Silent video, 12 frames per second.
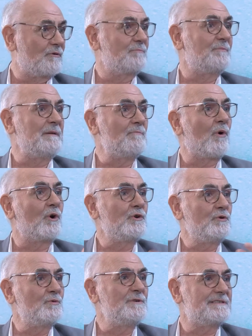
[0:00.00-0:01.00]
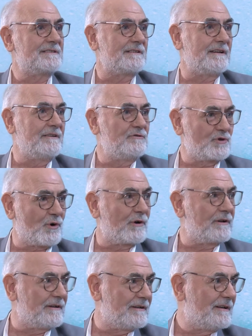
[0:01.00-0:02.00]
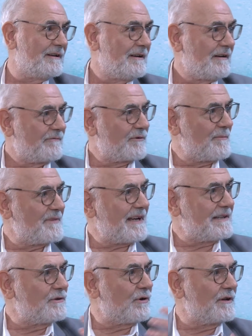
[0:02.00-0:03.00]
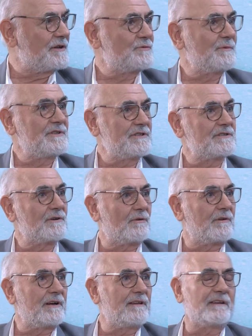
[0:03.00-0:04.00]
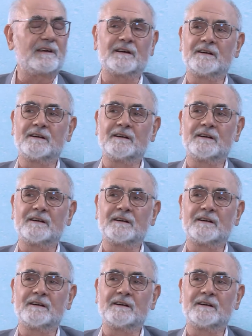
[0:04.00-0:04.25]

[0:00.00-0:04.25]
be more used in Jordan from that knowledge which is already there.